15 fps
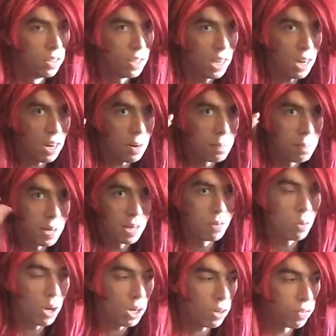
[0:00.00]
they're
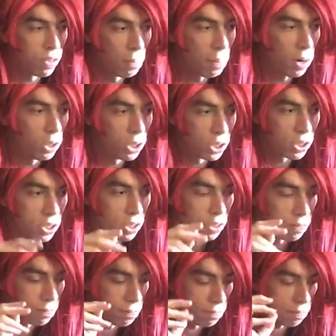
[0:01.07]
being one of the most
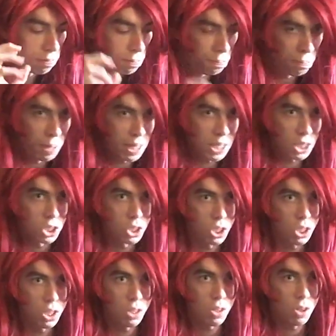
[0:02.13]
biggest
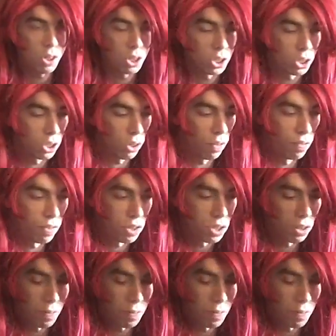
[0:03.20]
uh, cost of